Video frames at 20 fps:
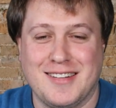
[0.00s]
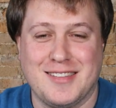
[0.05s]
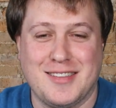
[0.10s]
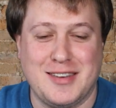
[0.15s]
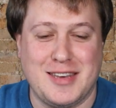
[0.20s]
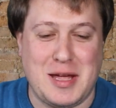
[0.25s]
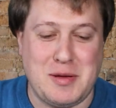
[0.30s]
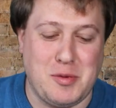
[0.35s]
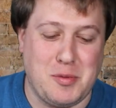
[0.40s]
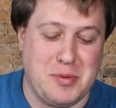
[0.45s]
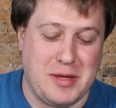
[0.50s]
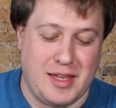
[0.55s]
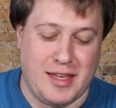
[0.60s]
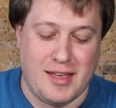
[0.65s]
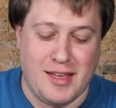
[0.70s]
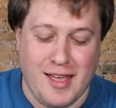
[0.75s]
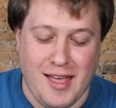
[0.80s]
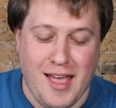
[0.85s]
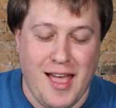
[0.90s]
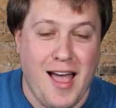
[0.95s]
the double
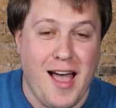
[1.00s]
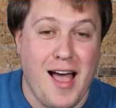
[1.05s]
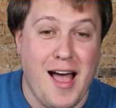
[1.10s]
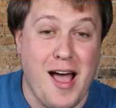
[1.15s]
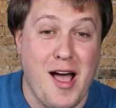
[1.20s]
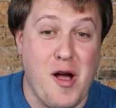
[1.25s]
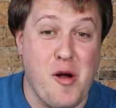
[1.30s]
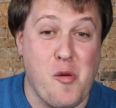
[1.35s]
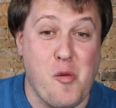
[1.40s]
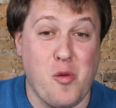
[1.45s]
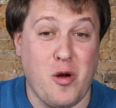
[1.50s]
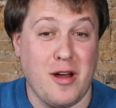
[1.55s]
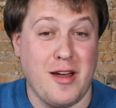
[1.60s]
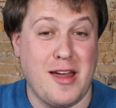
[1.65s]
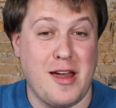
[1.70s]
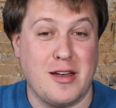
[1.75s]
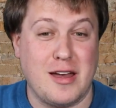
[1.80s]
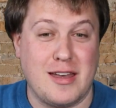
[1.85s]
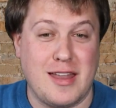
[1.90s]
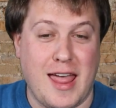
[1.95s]
P. Uh, we're
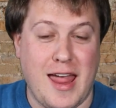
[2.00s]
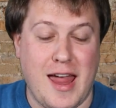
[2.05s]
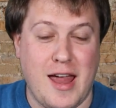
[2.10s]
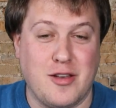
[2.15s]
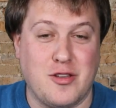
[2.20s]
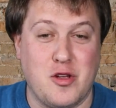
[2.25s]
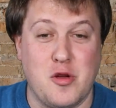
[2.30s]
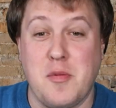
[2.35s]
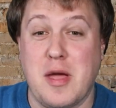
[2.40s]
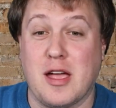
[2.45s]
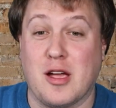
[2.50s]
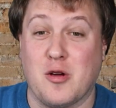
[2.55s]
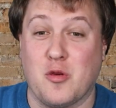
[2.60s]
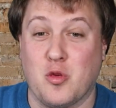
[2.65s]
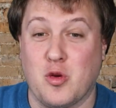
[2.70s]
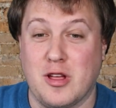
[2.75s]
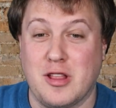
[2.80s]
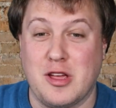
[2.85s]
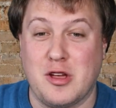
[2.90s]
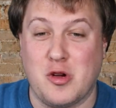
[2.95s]
here today to make a
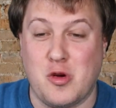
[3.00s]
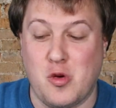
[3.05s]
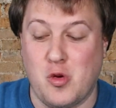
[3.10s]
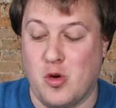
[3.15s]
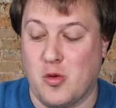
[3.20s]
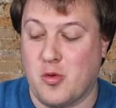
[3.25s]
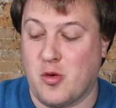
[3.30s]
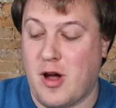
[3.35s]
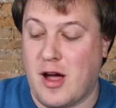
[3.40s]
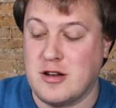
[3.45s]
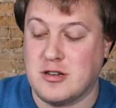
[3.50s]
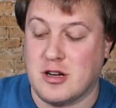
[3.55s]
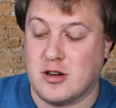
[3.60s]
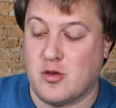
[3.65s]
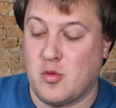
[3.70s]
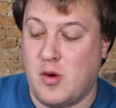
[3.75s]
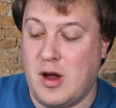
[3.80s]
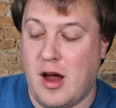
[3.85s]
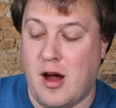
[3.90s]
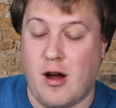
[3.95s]
really cool
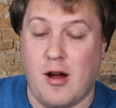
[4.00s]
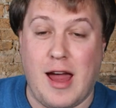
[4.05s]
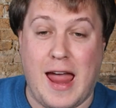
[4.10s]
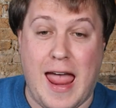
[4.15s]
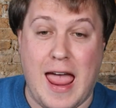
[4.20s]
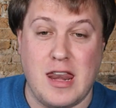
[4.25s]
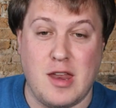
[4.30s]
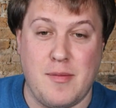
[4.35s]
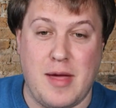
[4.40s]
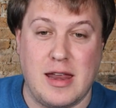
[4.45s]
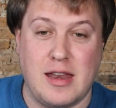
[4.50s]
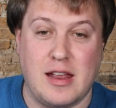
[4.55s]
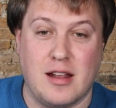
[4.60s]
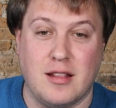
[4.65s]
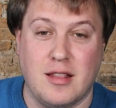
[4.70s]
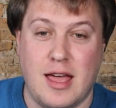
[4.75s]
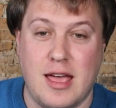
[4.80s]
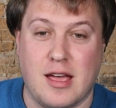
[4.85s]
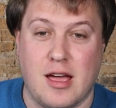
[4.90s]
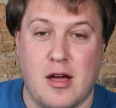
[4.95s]
project. We are
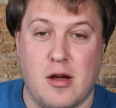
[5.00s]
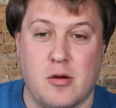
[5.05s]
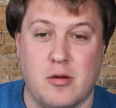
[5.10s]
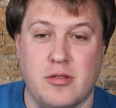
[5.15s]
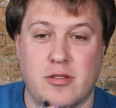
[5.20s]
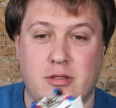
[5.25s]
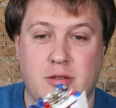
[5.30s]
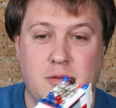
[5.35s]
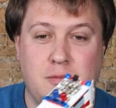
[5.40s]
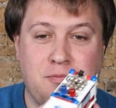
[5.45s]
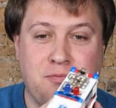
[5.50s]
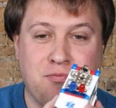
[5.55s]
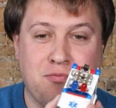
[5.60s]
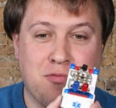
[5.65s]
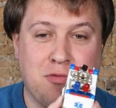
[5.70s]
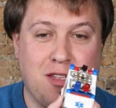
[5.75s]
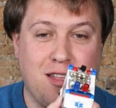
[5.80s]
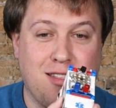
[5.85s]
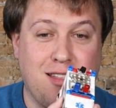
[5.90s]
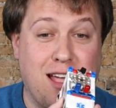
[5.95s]
animating Legos,
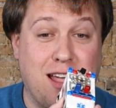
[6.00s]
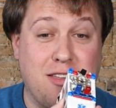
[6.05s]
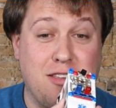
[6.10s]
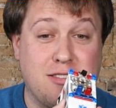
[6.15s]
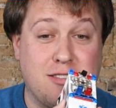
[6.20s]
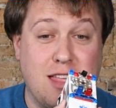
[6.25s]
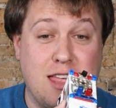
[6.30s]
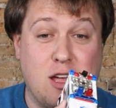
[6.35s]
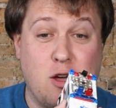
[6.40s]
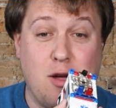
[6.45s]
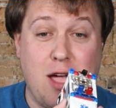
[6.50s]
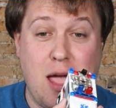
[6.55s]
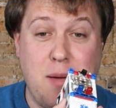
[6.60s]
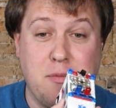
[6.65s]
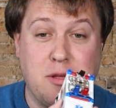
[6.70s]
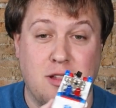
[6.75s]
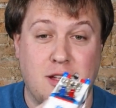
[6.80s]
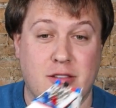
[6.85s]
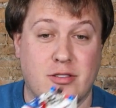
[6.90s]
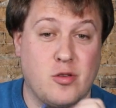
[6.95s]
like this Lego
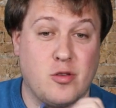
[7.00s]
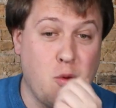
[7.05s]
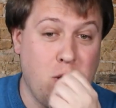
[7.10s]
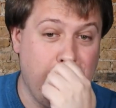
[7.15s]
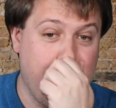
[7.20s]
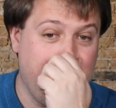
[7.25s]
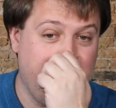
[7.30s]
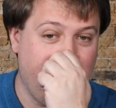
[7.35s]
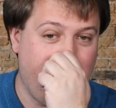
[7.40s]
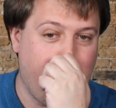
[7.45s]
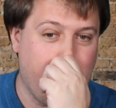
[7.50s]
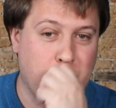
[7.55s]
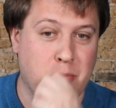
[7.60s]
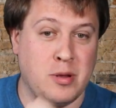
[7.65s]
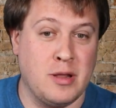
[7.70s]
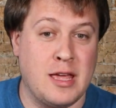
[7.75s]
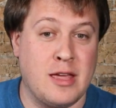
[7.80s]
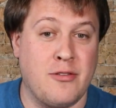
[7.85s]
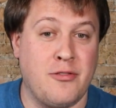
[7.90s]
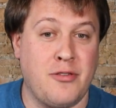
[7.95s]
ambulance, with our
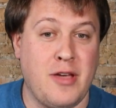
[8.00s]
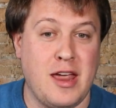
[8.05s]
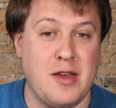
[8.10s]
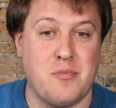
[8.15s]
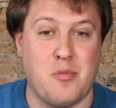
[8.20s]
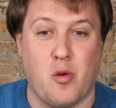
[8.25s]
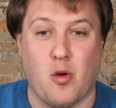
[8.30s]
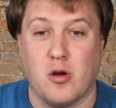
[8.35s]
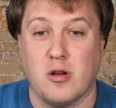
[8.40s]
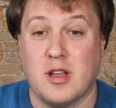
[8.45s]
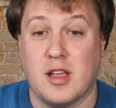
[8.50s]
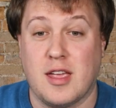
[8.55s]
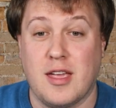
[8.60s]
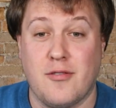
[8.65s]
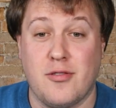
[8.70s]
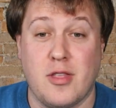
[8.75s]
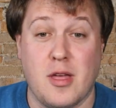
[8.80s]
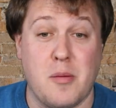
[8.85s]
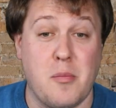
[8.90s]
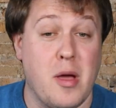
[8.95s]
Blink Fade board to
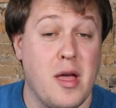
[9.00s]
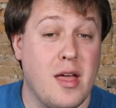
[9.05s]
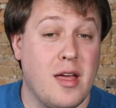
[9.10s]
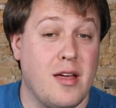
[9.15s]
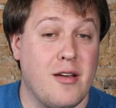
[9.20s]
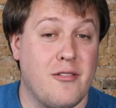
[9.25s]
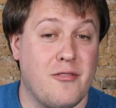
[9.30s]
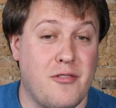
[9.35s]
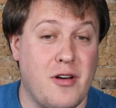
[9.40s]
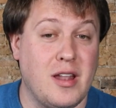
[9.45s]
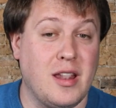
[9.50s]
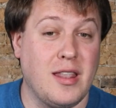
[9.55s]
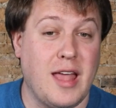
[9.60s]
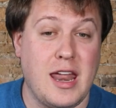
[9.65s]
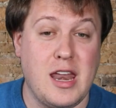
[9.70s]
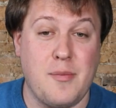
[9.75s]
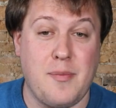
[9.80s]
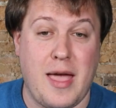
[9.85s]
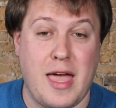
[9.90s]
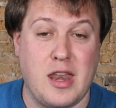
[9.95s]
give them fun
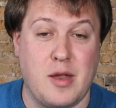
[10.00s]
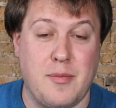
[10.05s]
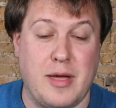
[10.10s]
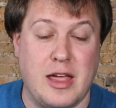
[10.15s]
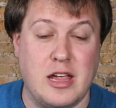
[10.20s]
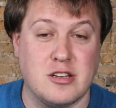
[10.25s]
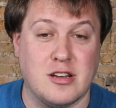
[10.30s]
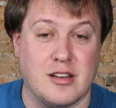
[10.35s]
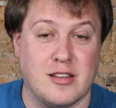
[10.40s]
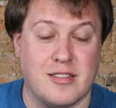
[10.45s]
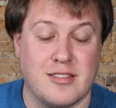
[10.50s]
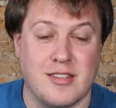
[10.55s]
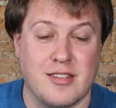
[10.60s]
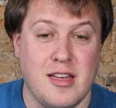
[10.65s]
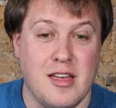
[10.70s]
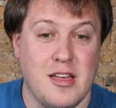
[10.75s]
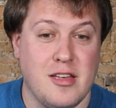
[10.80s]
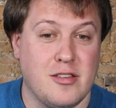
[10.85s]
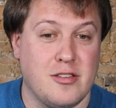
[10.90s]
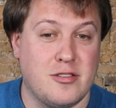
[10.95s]
light up animations.
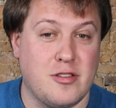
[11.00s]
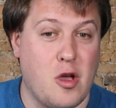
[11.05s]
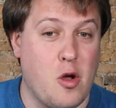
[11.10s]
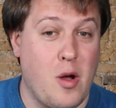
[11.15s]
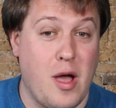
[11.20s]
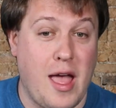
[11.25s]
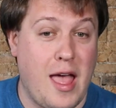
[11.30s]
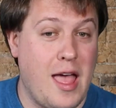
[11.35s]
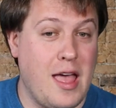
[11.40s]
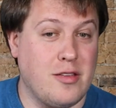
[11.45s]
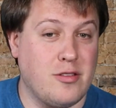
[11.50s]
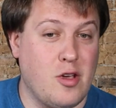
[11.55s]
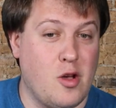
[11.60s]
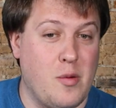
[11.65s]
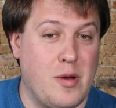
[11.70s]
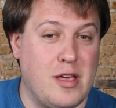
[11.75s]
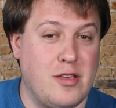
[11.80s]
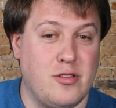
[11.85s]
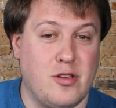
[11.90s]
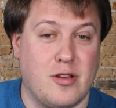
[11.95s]
So, as
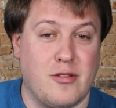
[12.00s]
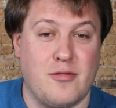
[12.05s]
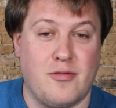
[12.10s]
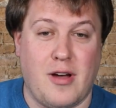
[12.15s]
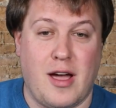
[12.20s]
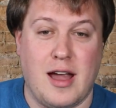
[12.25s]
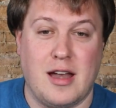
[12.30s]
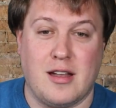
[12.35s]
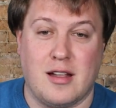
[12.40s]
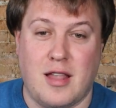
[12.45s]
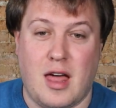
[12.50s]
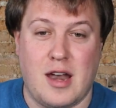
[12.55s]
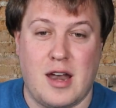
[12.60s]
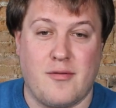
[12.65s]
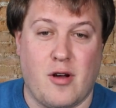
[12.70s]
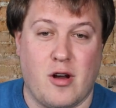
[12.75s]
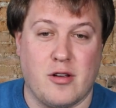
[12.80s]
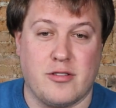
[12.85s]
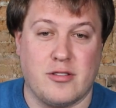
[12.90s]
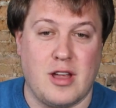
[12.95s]
always, you can find a lot
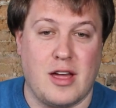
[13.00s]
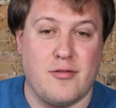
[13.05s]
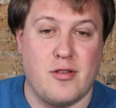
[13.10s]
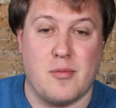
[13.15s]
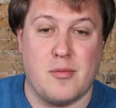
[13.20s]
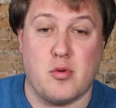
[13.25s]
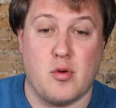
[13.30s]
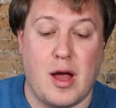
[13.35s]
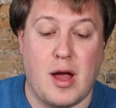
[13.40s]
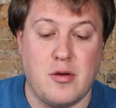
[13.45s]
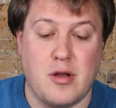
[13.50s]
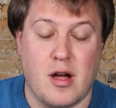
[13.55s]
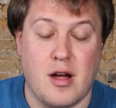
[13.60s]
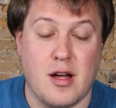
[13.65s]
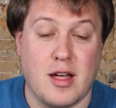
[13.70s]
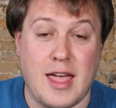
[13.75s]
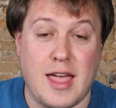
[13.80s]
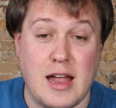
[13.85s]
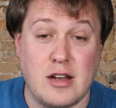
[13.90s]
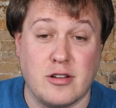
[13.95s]
of our stuff at
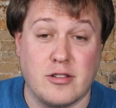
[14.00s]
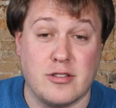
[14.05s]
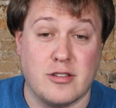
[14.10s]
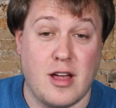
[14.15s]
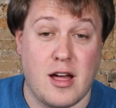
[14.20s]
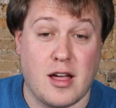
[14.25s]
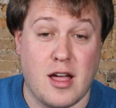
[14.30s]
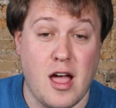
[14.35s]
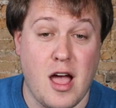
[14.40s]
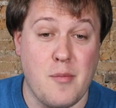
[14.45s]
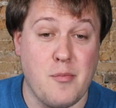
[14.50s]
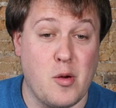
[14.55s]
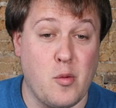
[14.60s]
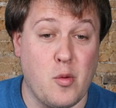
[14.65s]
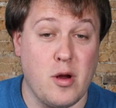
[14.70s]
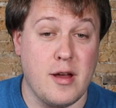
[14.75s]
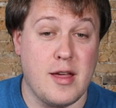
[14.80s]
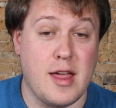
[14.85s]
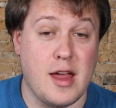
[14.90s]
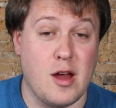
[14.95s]
browndoggadgets.com, but
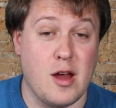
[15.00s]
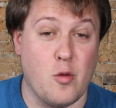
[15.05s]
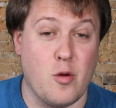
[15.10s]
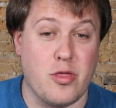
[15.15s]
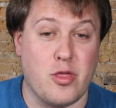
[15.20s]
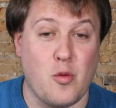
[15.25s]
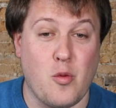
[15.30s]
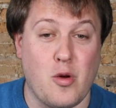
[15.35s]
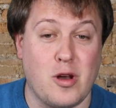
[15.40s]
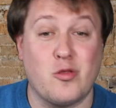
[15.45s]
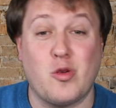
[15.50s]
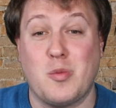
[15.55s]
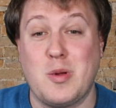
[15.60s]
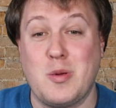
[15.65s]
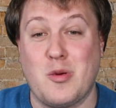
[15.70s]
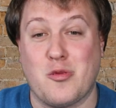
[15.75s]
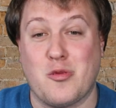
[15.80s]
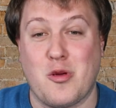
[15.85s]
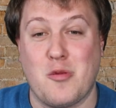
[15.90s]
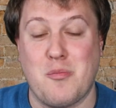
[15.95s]
we're here with the wonderful
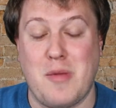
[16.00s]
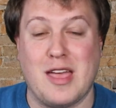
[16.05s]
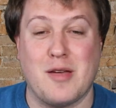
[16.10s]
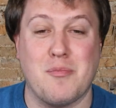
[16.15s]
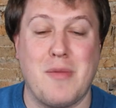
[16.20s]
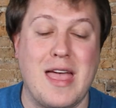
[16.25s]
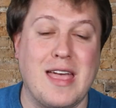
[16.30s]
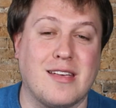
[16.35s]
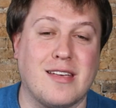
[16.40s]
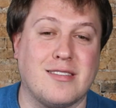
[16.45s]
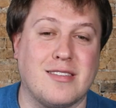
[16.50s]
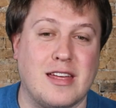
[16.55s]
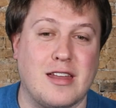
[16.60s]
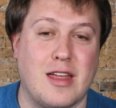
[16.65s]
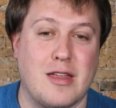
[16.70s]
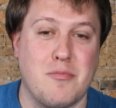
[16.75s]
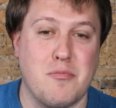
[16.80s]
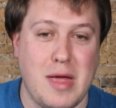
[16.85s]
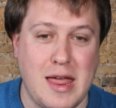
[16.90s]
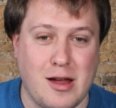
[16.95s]
people from Make Magazine
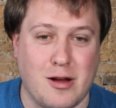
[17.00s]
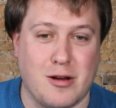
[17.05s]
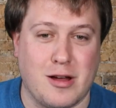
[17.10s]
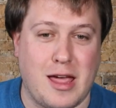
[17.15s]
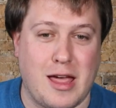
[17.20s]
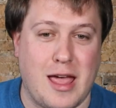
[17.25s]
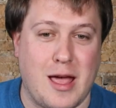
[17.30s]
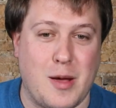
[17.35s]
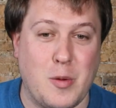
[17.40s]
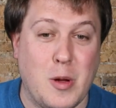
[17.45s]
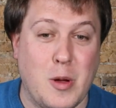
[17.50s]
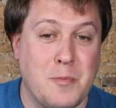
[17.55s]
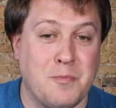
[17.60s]
and Maker Camp.